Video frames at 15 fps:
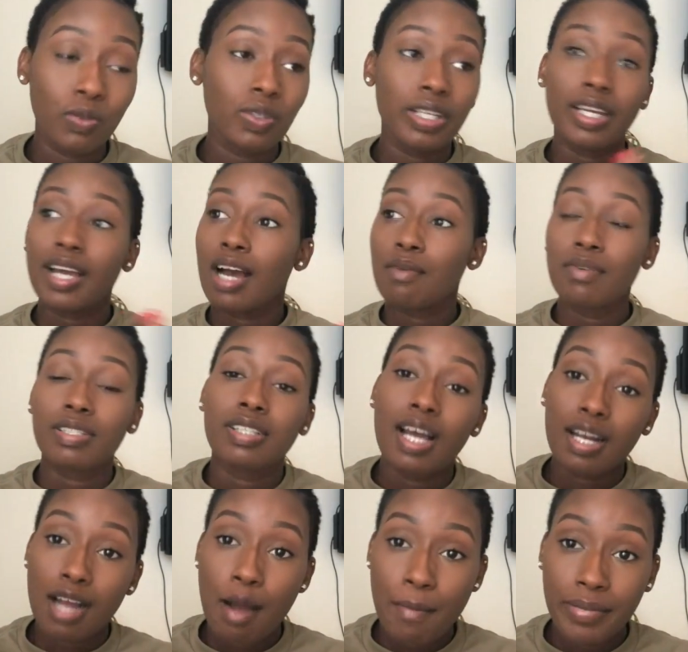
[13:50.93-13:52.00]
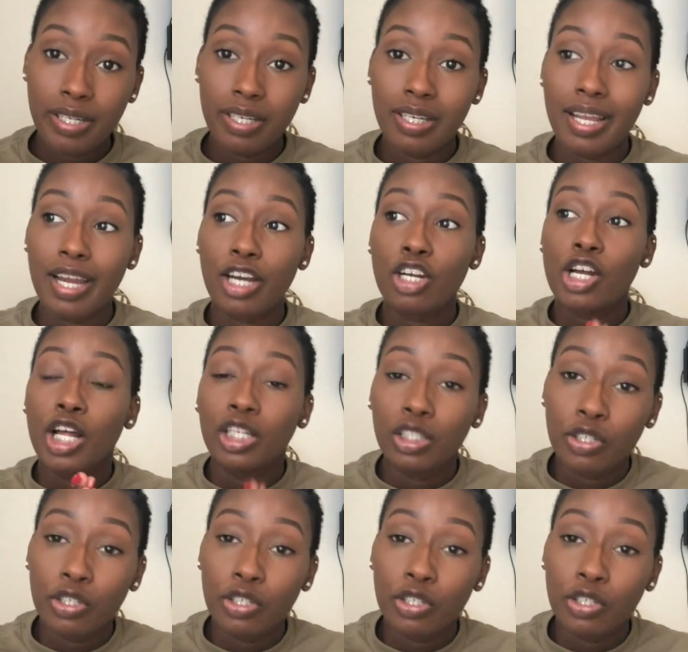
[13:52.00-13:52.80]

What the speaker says: You think I was not coming in there